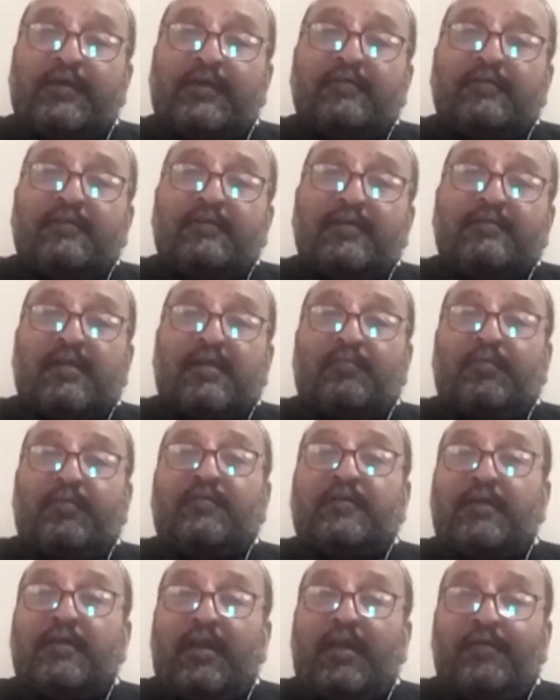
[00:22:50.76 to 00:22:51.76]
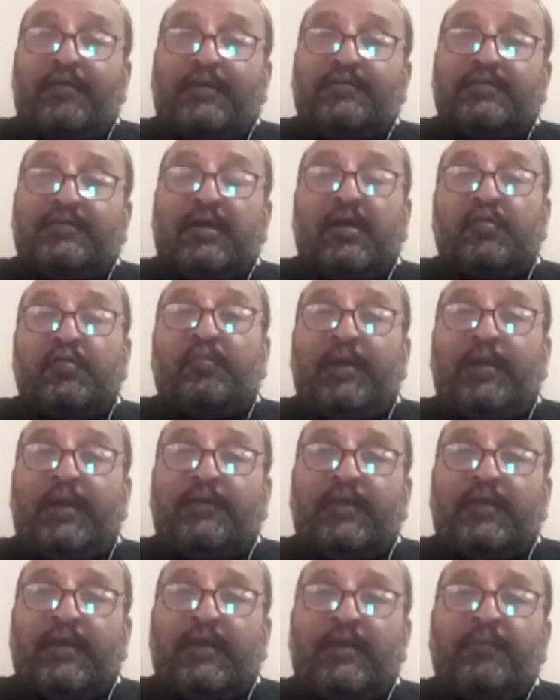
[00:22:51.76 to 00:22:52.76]
The focus of thinking,
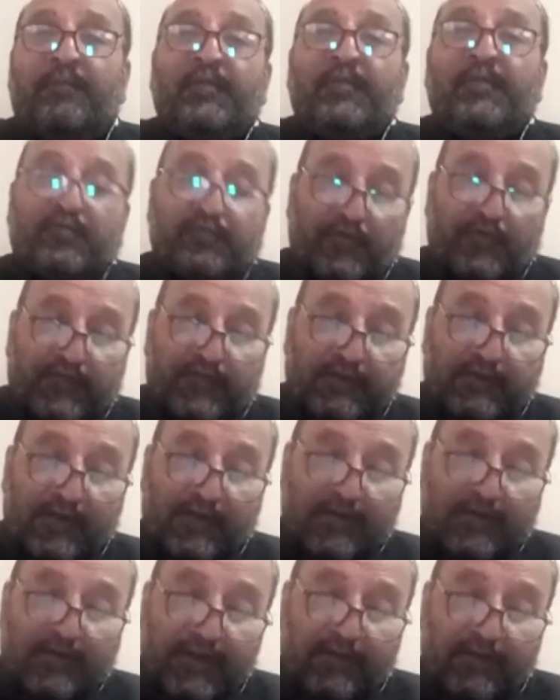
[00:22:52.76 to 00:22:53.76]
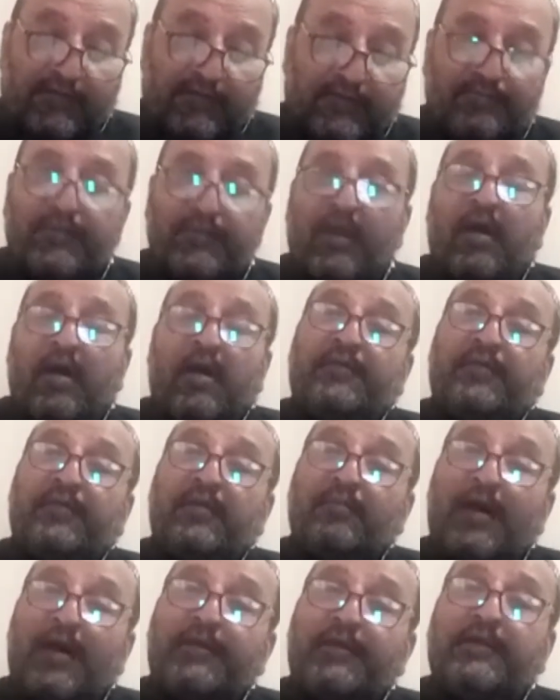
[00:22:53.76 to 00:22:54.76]
the forward thinking is required
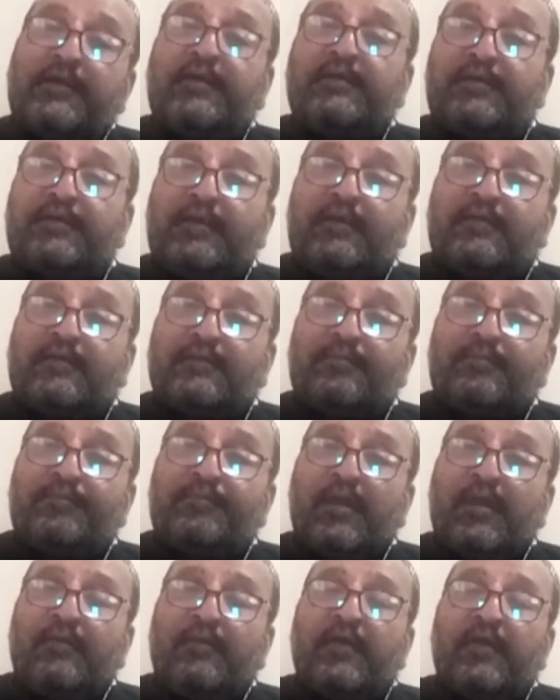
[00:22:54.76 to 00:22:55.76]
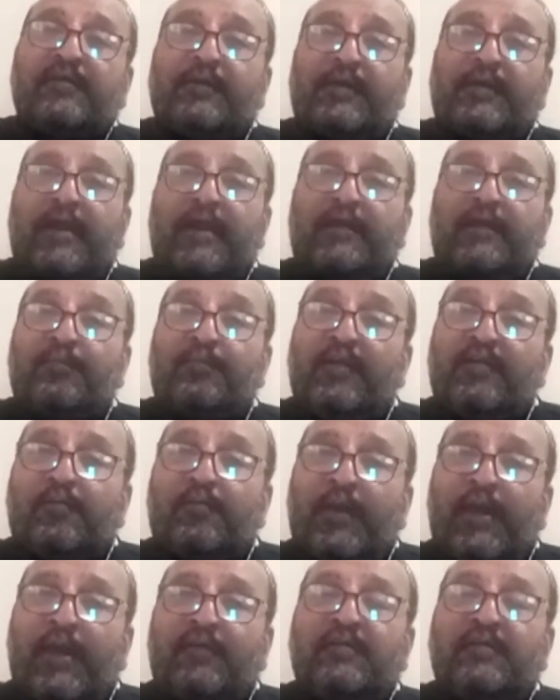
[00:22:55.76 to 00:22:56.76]
while preparing
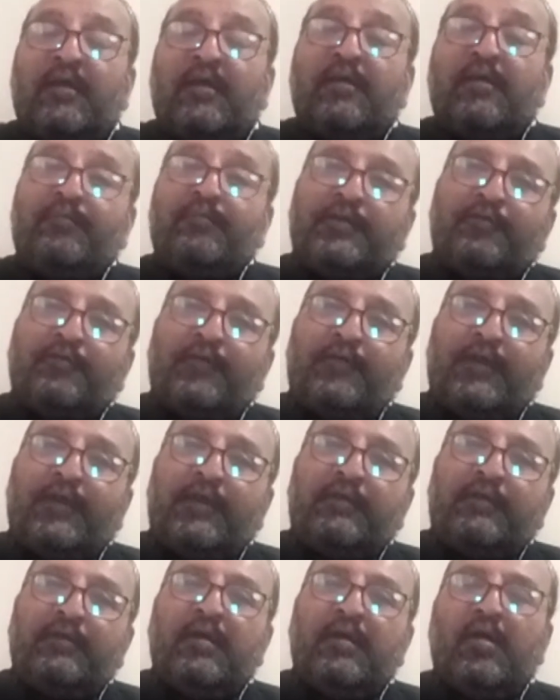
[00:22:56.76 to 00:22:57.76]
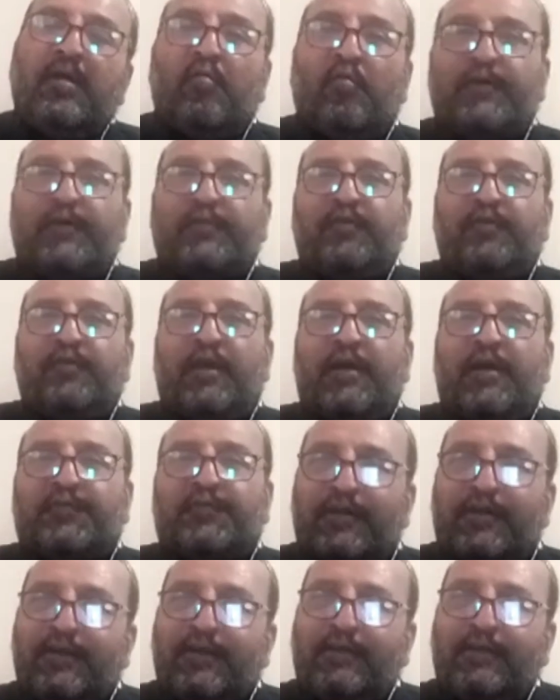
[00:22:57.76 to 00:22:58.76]
our program design as well as the
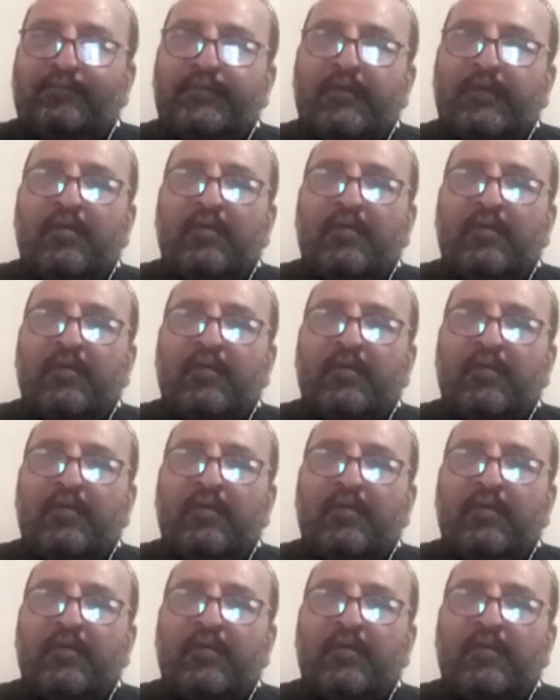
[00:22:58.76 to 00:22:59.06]
curriculum.